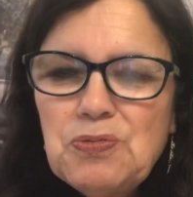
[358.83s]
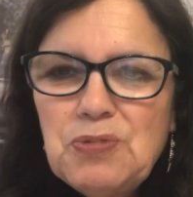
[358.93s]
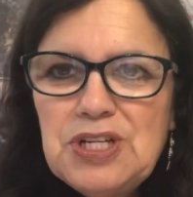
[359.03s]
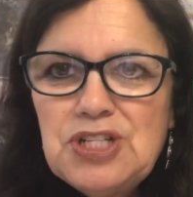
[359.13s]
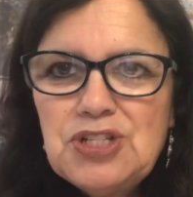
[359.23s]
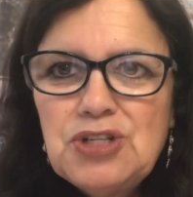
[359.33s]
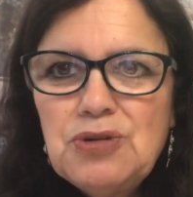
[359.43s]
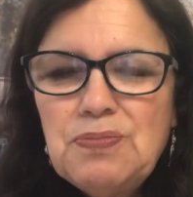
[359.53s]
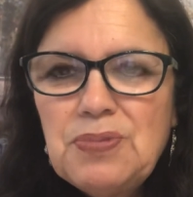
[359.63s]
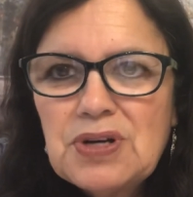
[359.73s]
Which
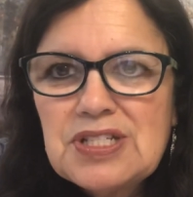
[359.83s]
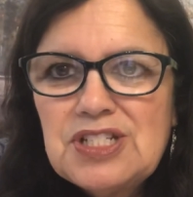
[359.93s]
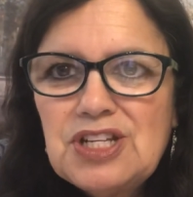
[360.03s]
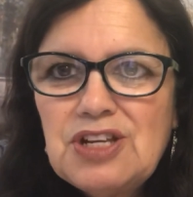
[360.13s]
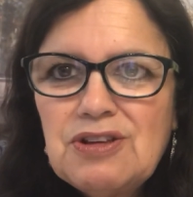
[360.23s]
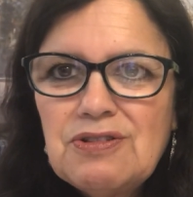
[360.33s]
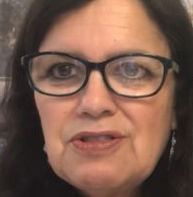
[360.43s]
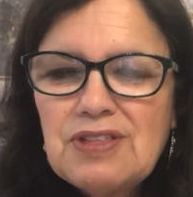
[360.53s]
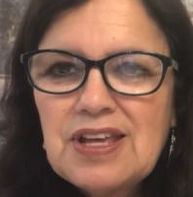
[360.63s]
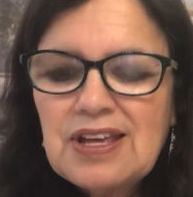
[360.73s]
2 books do you
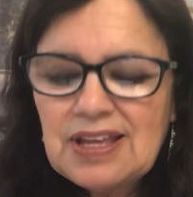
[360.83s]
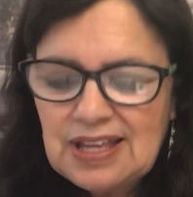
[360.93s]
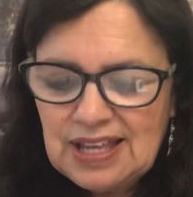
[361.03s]
think